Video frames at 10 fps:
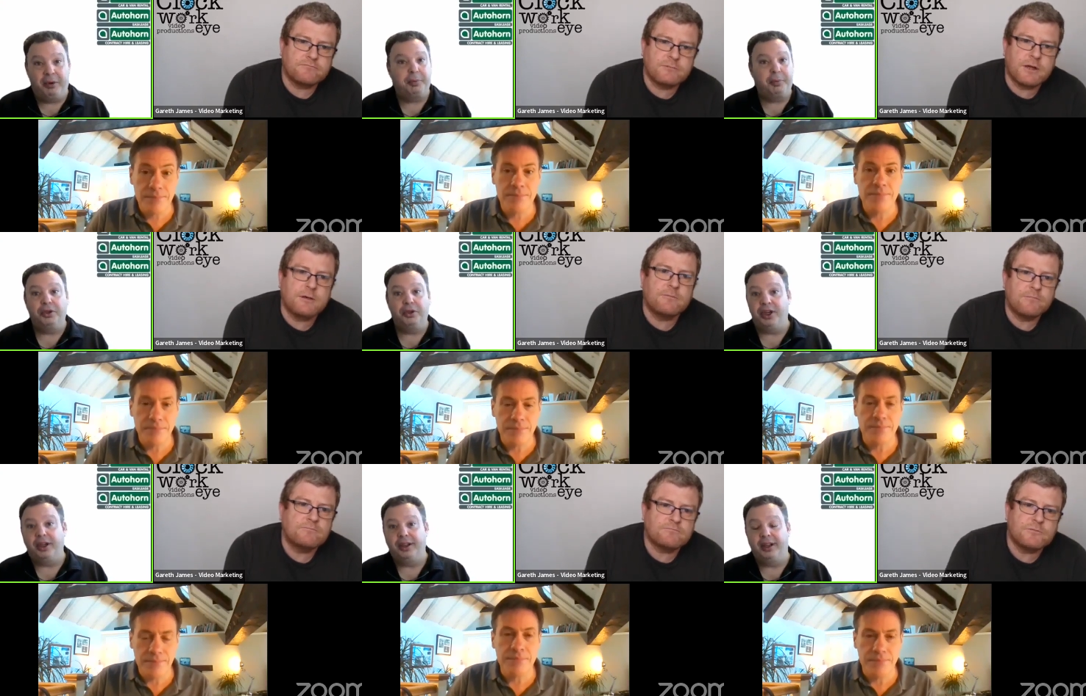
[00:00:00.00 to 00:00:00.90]
Speaker 1: Pub yeah.
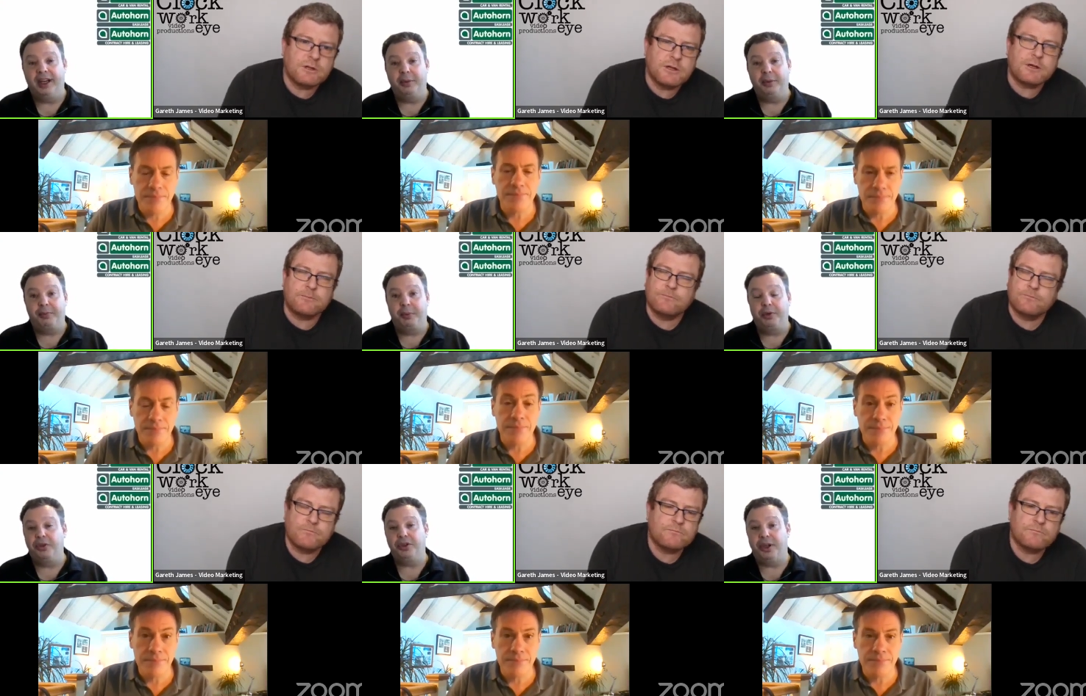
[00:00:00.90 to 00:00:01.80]
culture, and it yeah. was pub
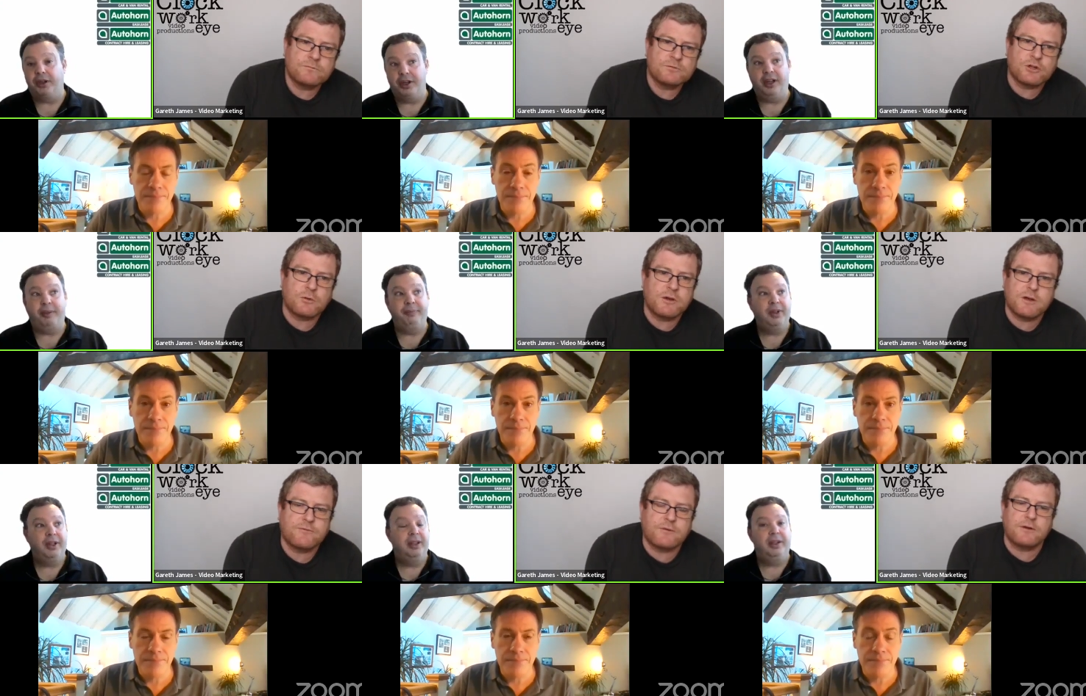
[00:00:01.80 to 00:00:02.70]
culture. Um, totally
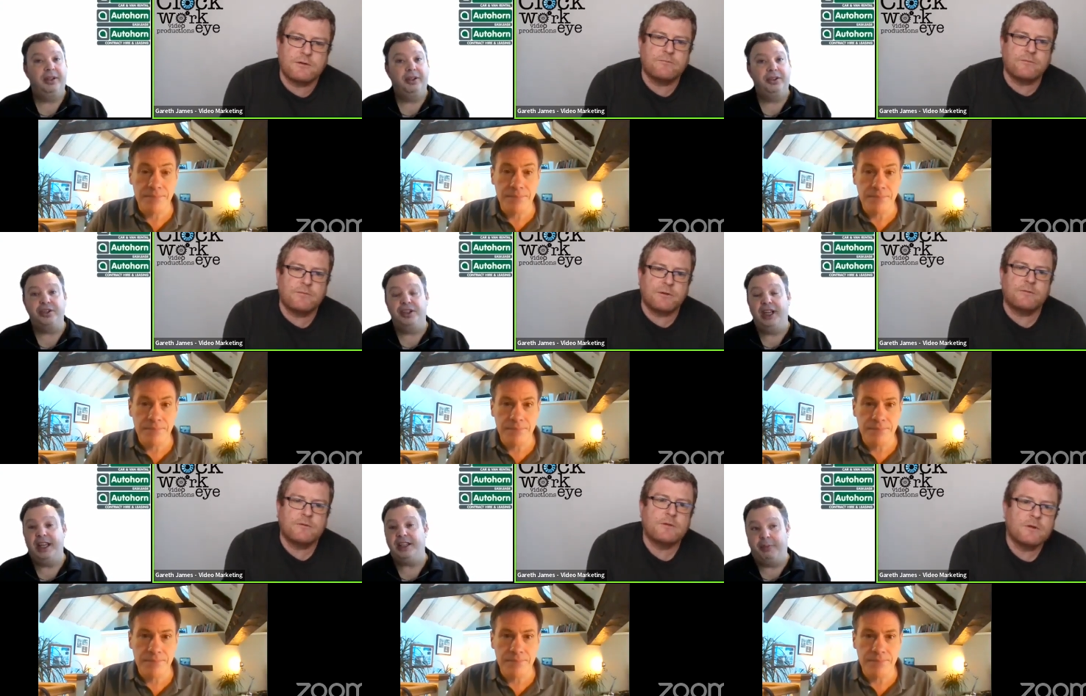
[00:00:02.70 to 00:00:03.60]
different.
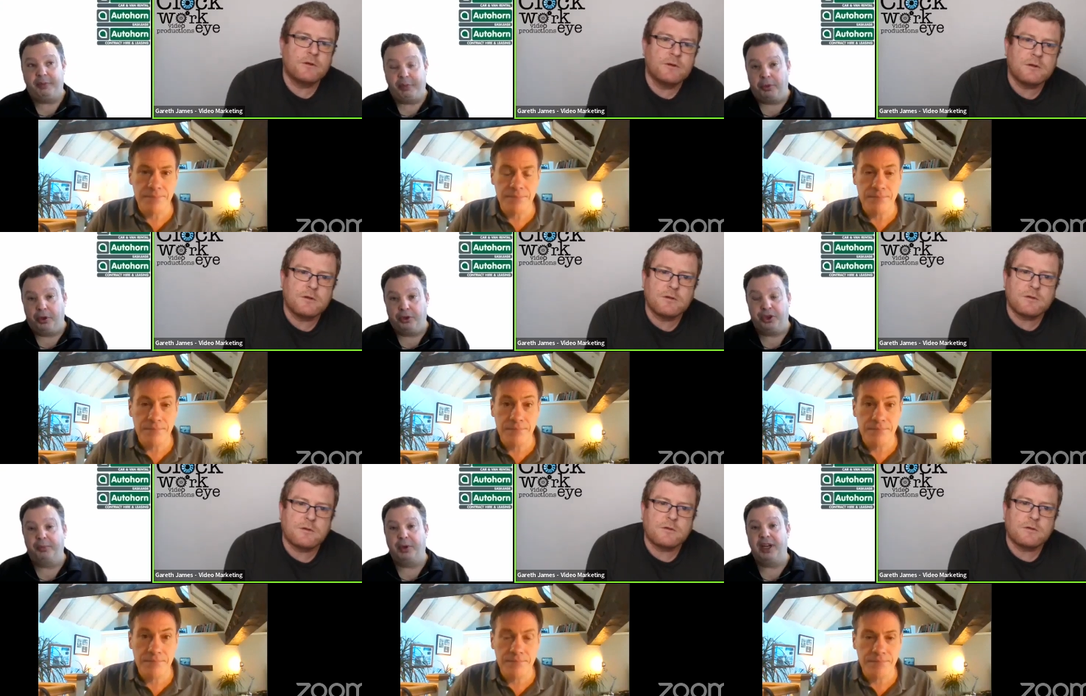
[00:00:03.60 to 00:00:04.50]
Doesn't need to be pub
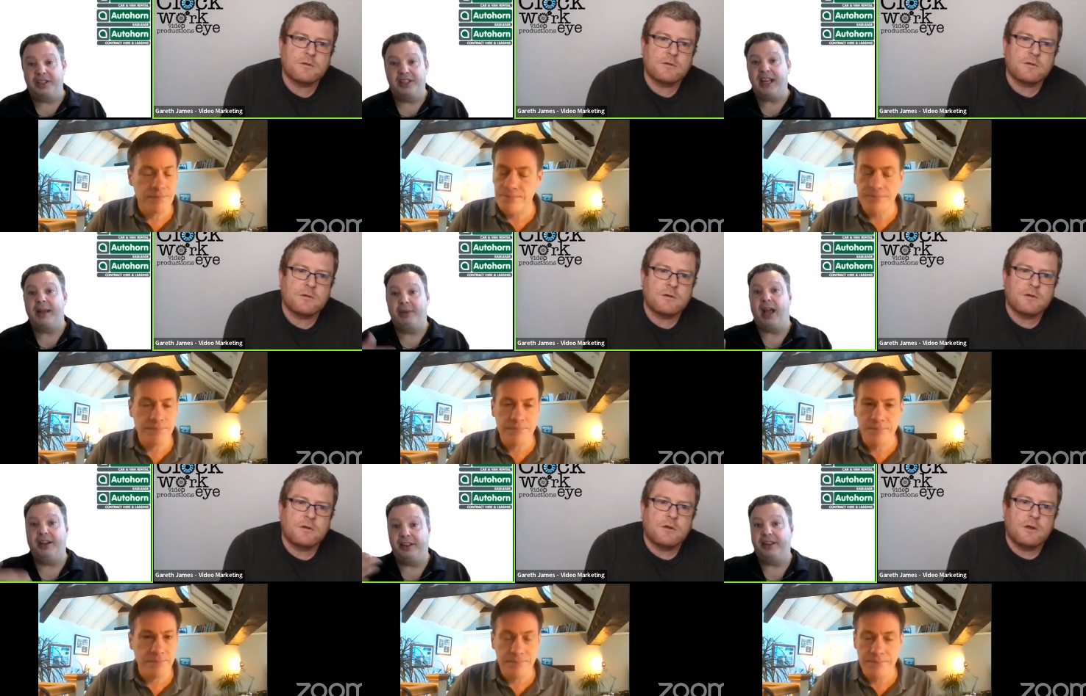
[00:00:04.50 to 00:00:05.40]
culture, but it's the same
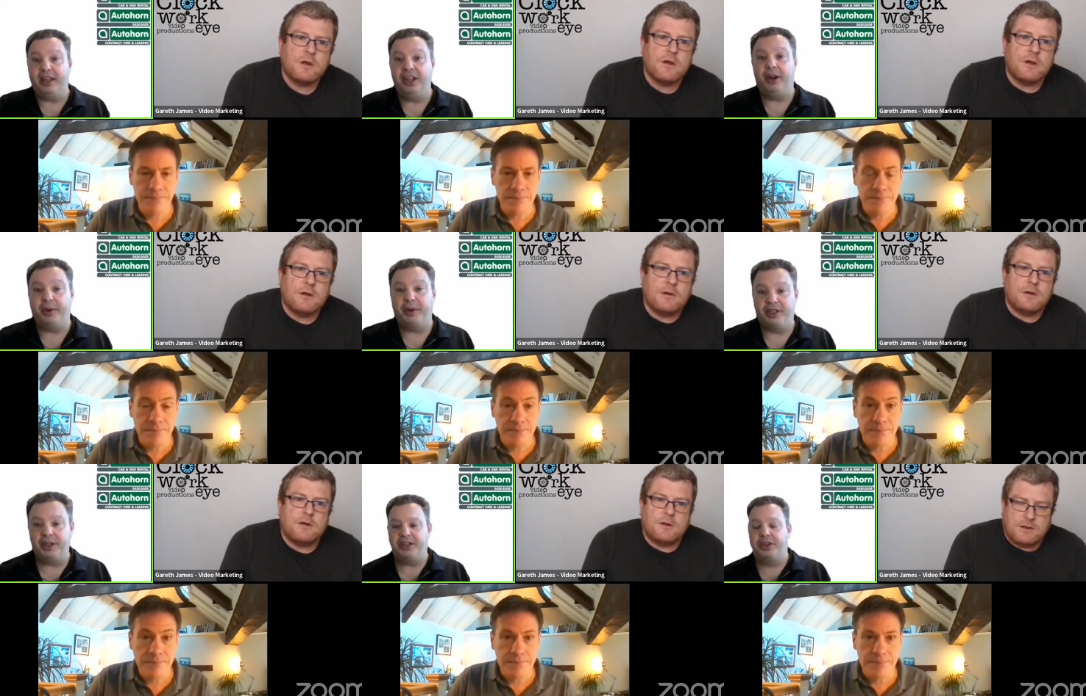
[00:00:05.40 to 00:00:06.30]
kind of thing. You know, it's
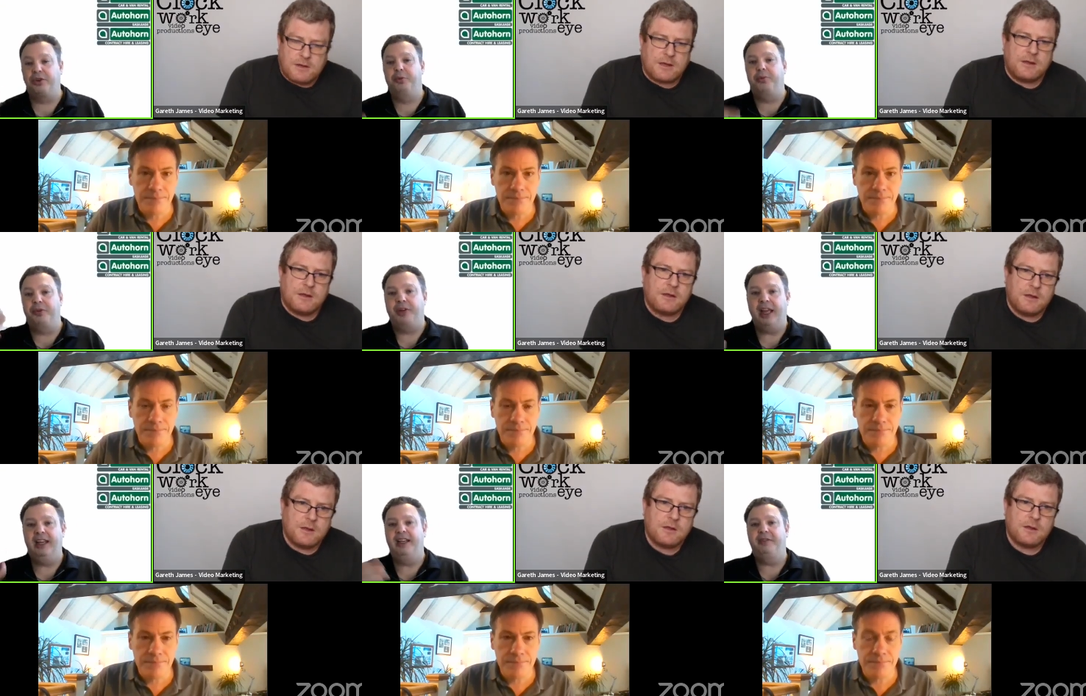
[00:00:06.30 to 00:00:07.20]
the, it's a group of
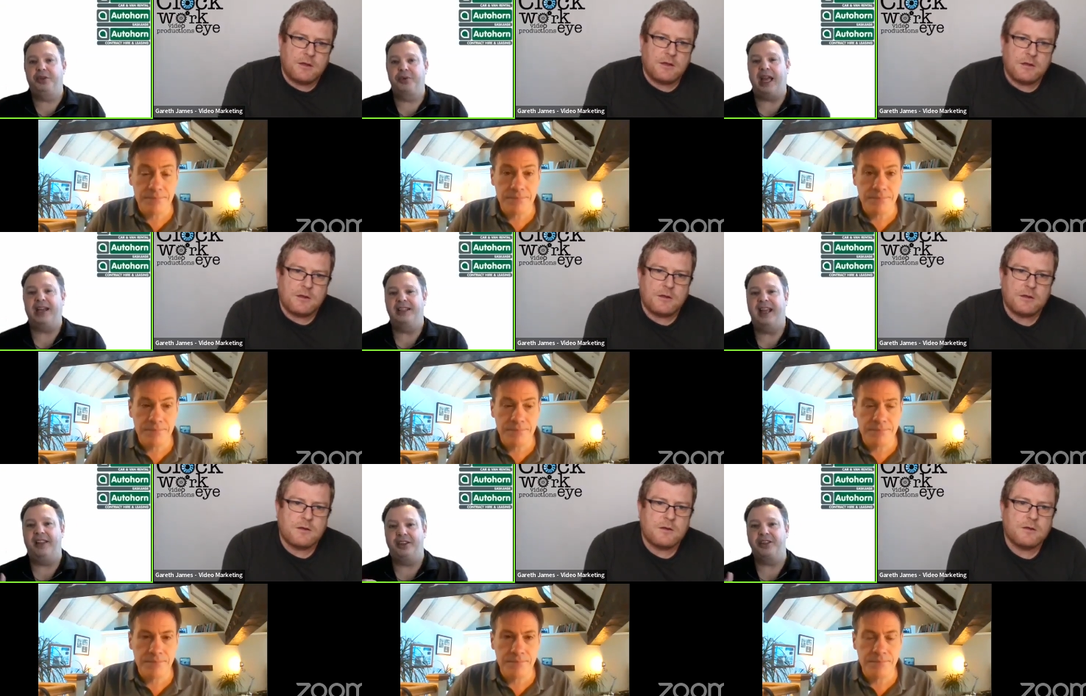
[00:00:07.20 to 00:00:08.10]
individuals getting
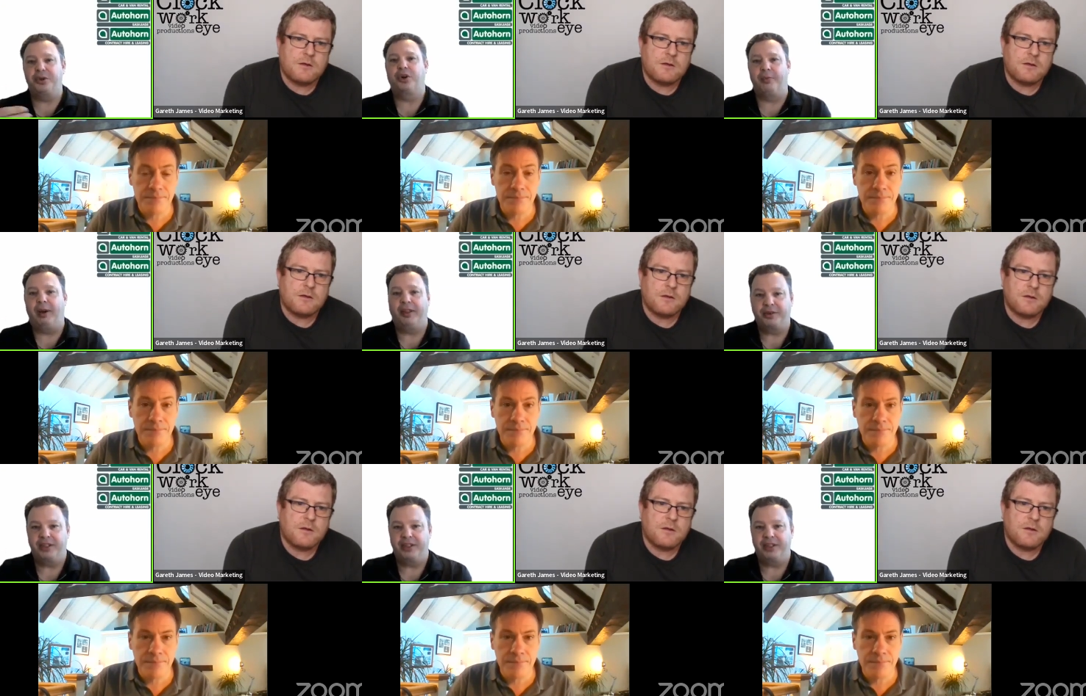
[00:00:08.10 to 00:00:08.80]
together to talk about those